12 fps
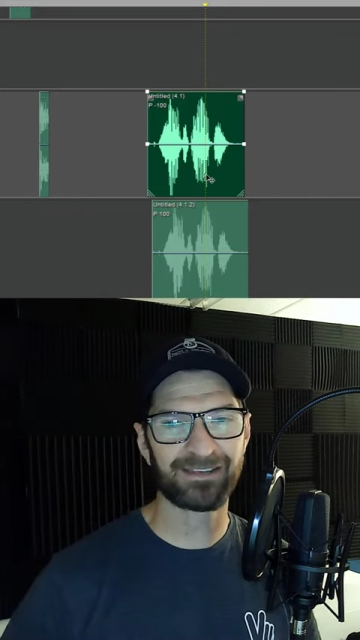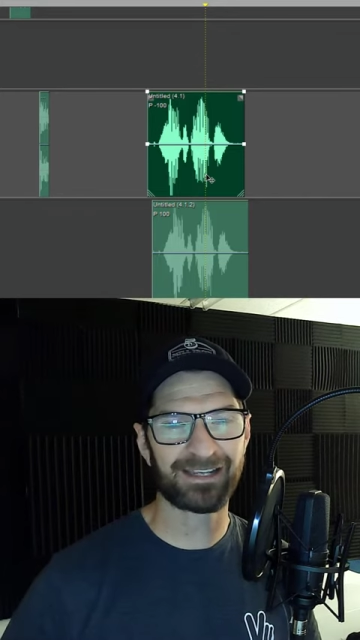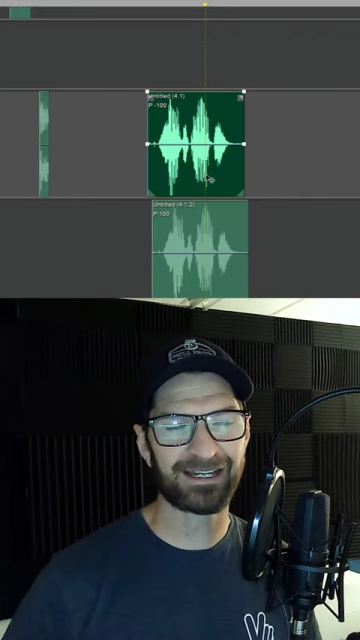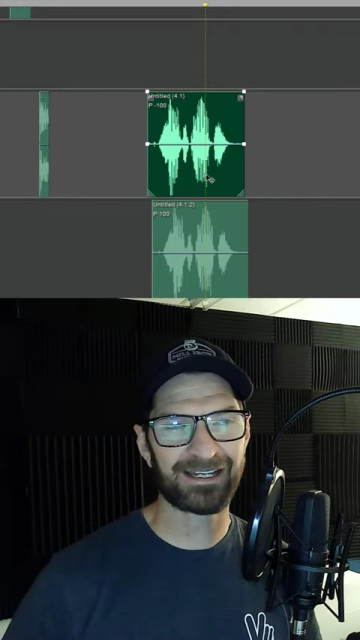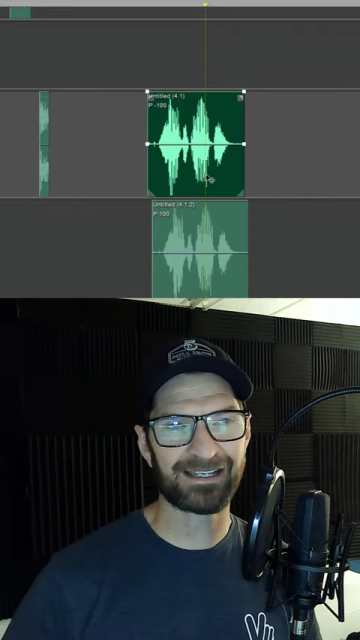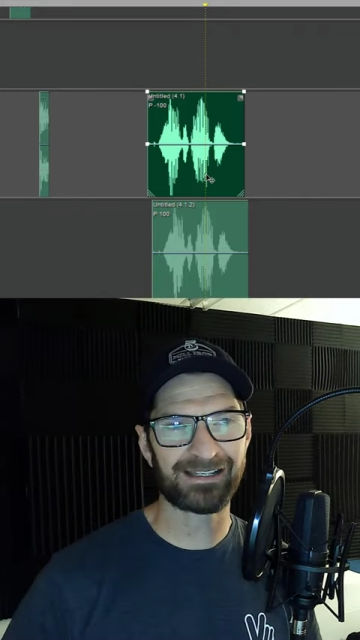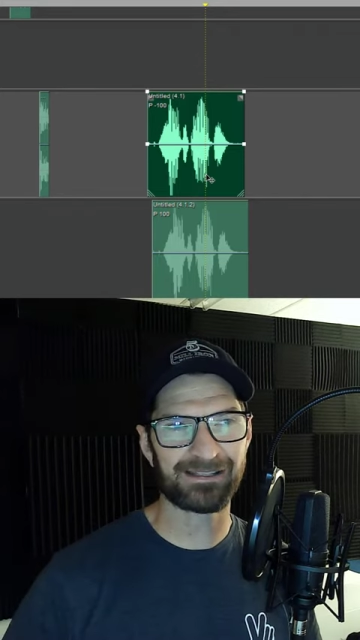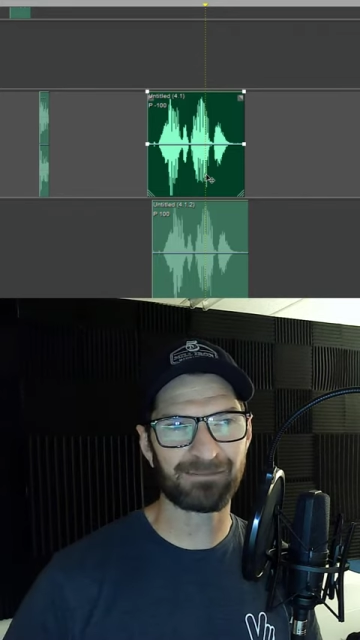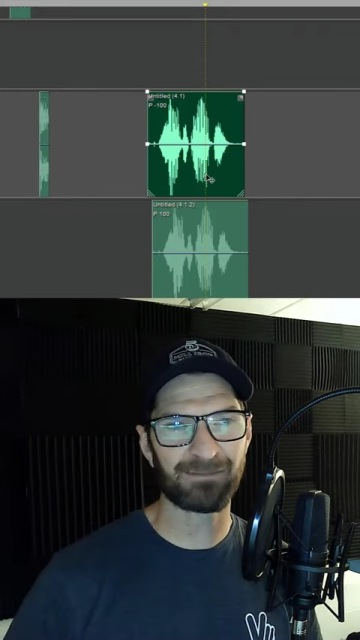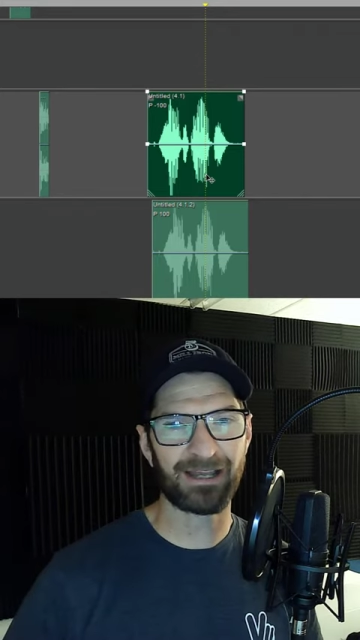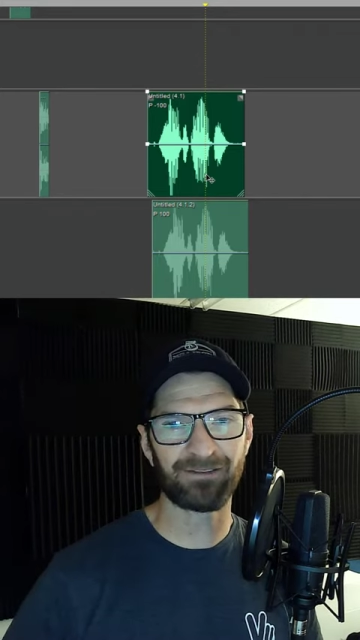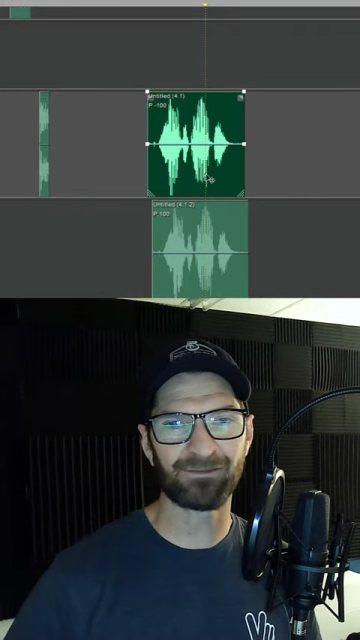than it is
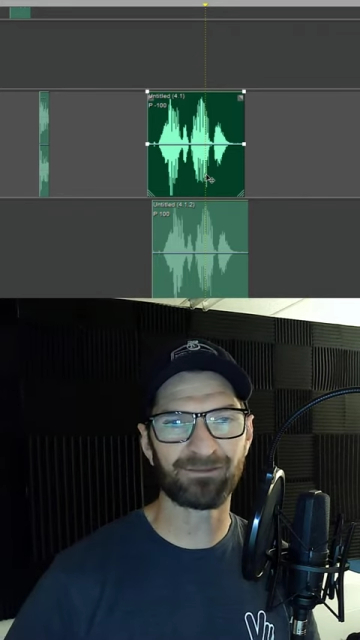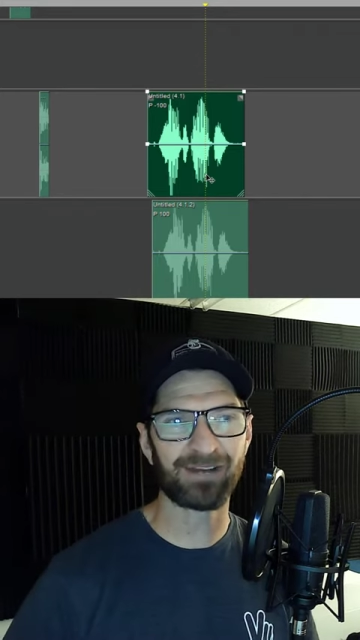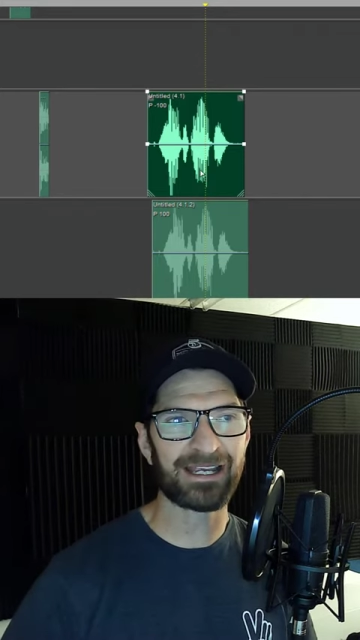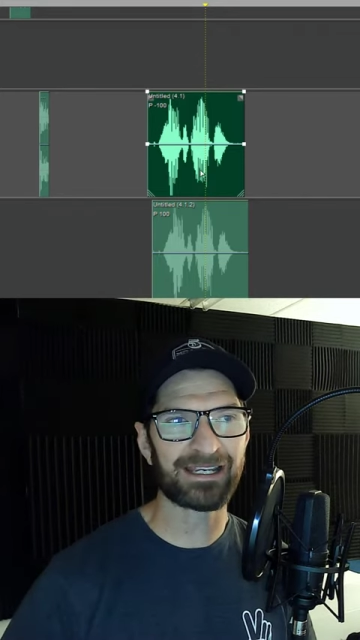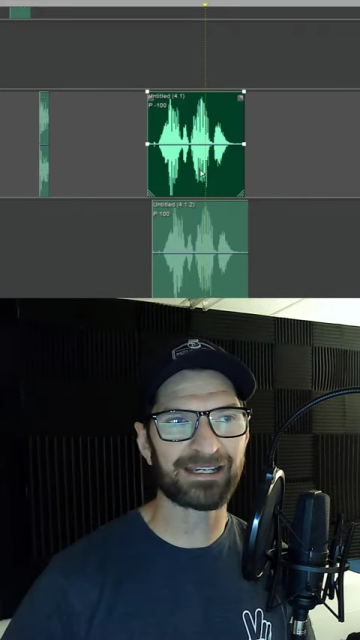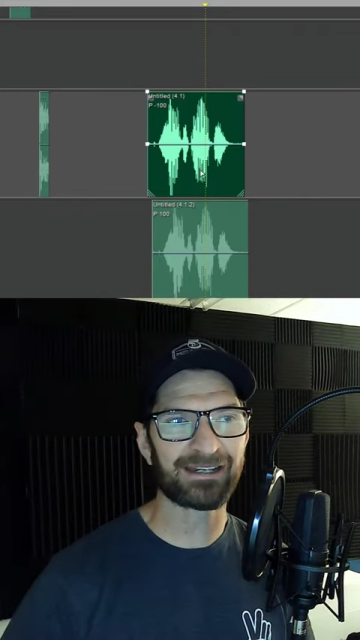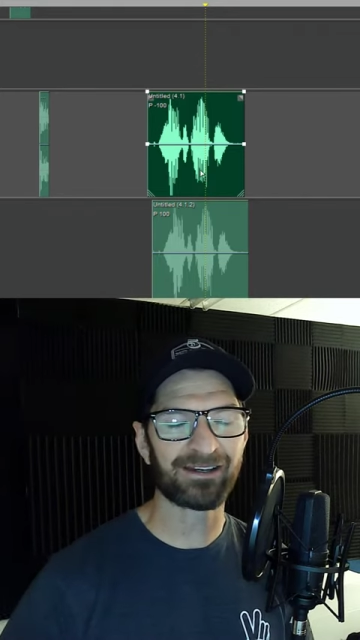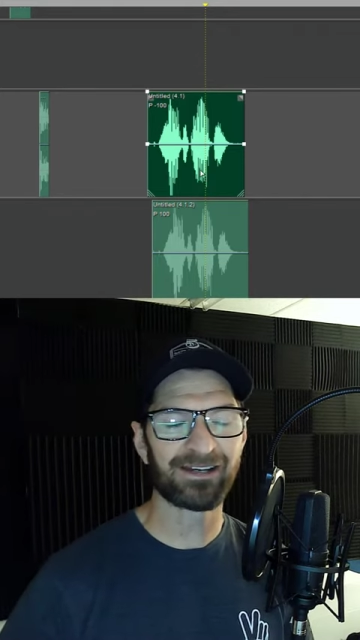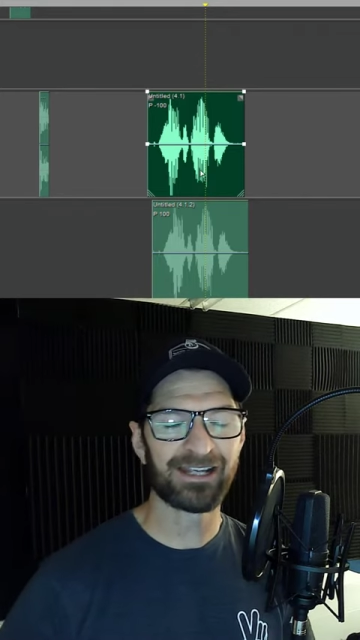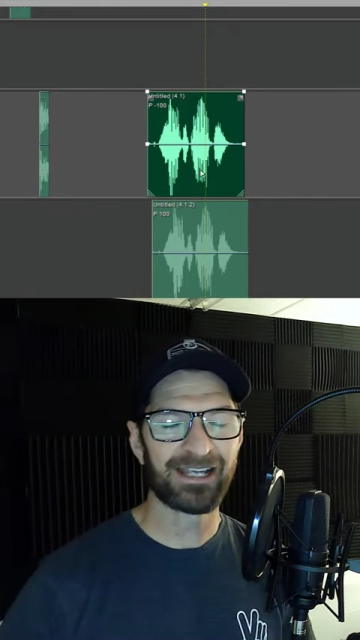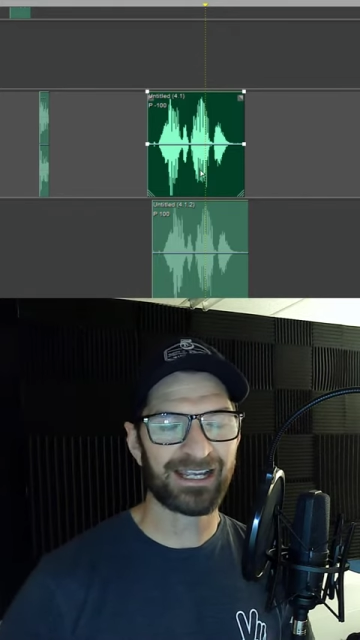in my right ear.